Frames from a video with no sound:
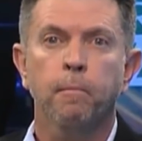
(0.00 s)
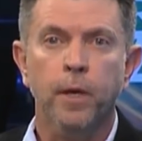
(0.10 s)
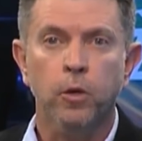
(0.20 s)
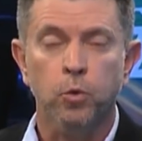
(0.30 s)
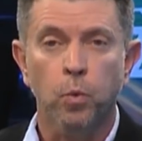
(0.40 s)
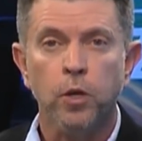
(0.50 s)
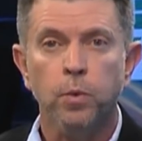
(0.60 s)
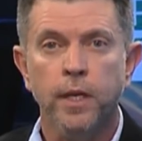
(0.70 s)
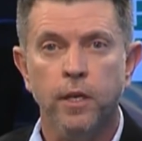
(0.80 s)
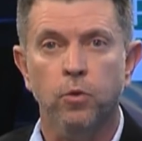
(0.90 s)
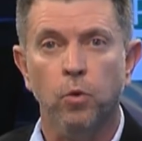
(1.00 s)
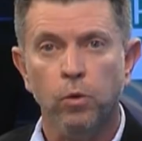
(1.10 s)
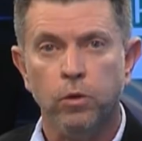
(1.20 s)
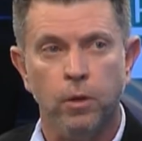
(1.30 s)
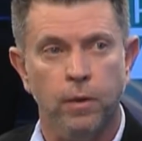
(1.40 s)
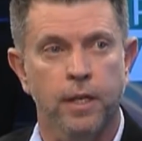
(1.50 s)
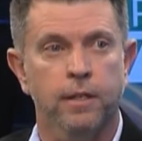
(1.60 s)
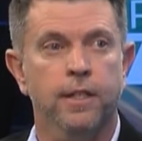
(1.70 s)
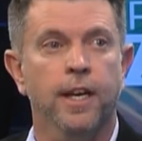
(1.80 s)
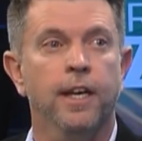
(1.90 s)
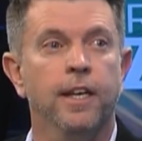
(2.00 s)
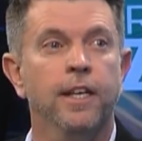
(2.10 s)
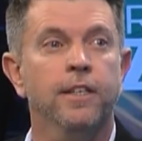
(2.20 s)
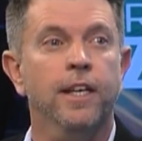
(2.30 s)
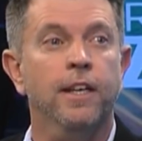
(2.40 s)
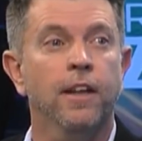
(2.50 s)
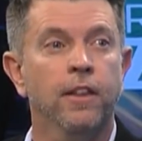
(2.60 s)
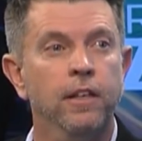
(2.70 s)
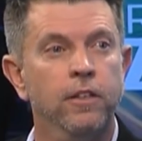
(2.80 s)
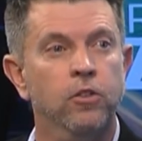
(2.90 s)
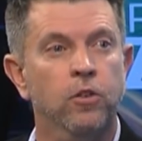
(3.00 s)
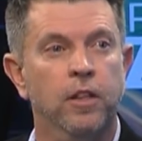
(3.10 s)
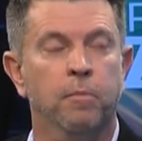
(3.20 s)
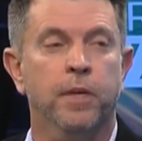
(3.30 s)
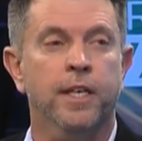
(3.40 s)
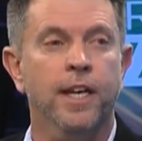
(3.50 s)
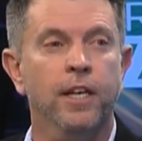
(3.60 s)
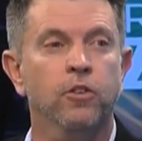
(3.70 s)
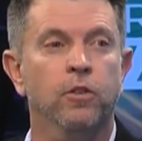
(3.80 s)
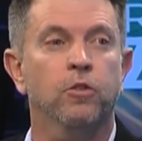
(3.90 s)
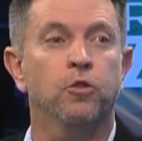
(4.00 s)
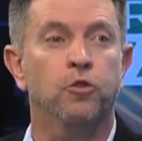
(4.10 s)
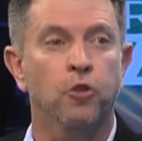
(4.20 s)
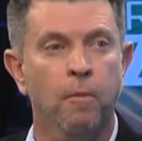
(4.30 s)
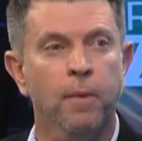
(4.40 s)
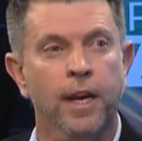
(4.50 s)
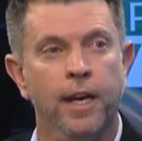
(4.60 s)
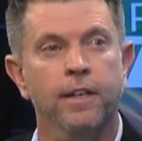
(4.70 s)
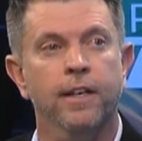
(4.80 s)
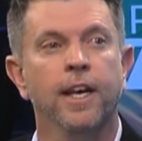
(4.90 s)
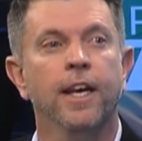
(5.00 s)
because what we need to also understand is that this has got the potential to dominate